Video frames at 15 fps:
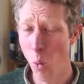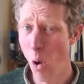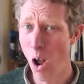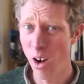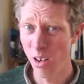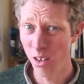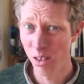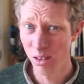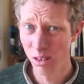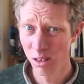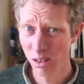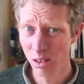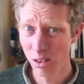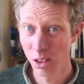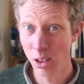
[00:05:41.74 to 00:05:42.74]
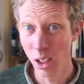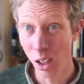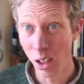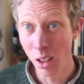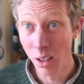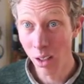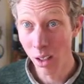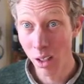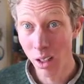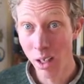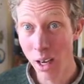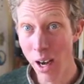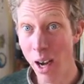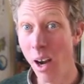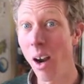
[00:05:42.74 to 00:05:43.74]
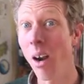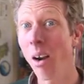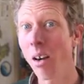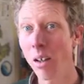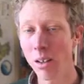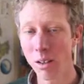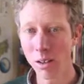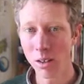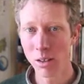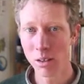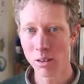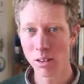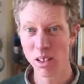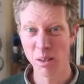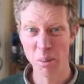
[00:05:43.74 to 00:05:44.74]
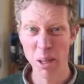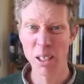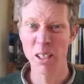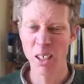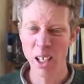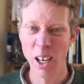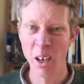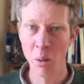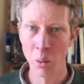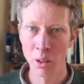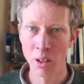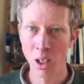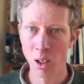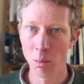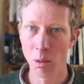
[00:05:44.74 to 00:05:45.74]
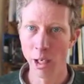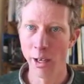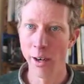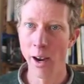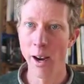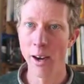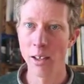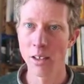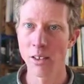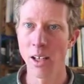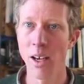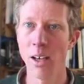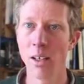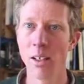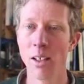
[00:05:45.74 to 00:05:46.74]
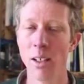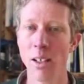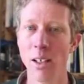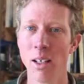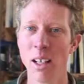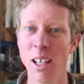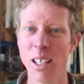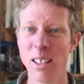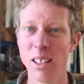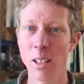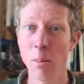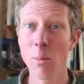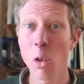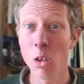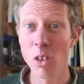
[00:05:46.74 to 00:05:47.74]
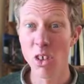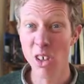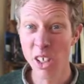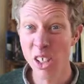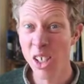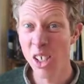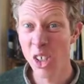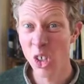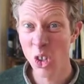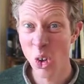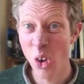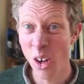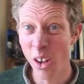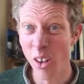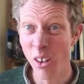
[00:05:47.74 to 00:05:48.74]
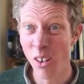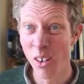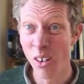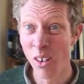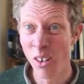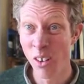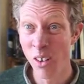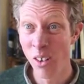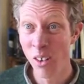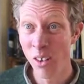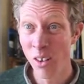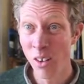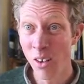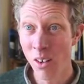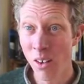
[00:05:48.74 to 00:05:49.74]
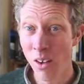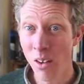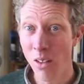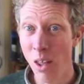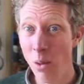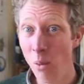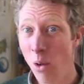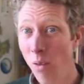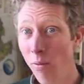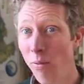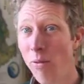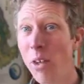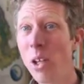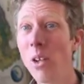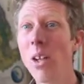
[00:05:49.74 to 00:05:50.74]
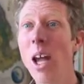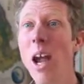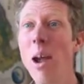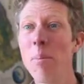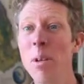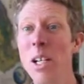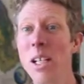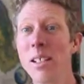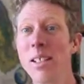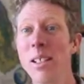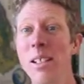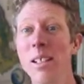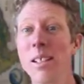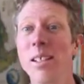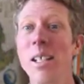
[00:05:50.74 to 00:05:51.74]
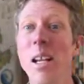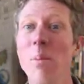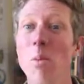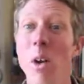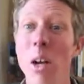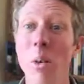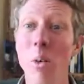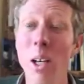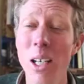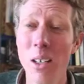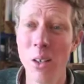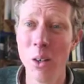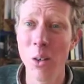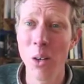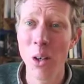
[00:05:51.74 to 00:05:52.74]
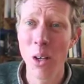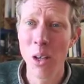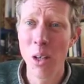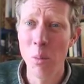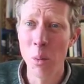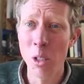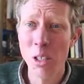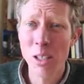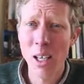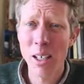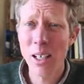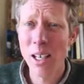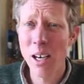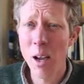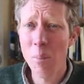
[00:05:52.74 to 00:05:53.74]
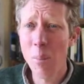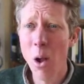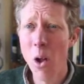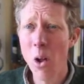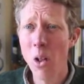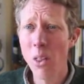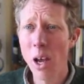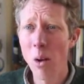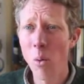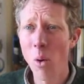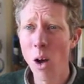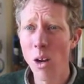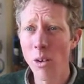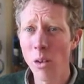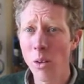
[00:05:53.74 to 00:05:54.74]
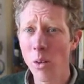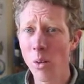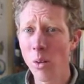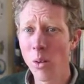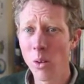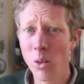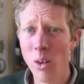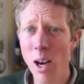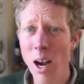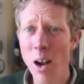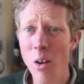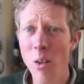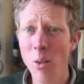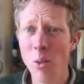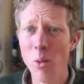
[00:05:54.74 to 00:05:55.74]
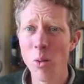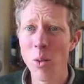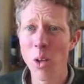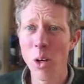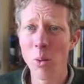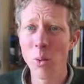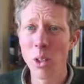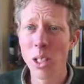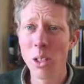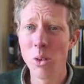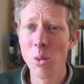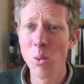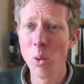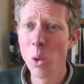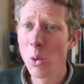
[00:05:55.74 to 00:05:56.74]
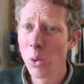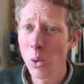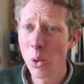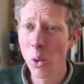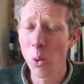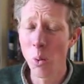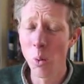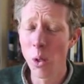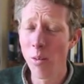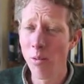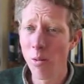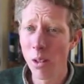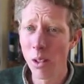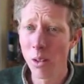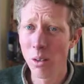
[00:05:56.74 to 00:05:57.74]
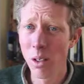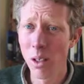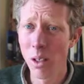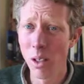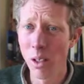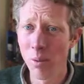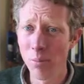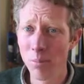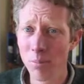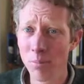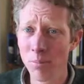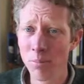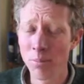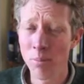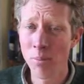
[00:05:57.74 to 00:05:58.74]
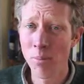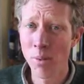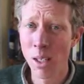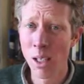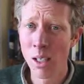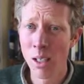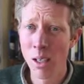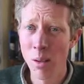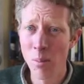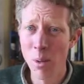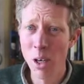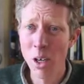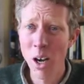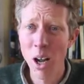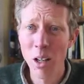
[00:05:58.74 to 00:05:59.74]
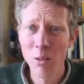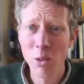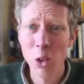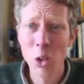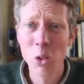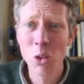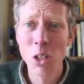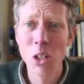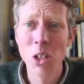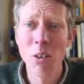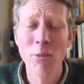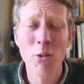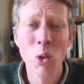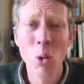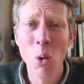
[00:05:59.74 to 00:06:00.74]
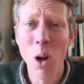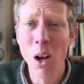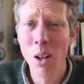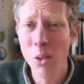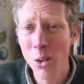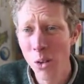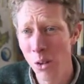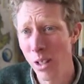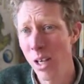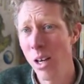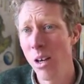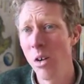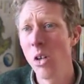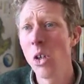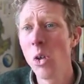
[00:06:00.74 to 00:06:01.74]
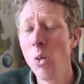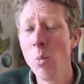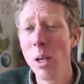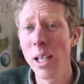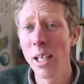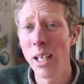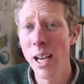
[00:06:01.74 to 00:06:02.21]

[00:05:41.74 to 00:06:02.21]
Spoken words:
water, sun, air, especially air with carbon dioxide, and some nutritious soil. They wouldn't feel happiness in the same way we do, but sucking up all that water through the ground, through their roots, would feel good. Mary Oliver uses a few other human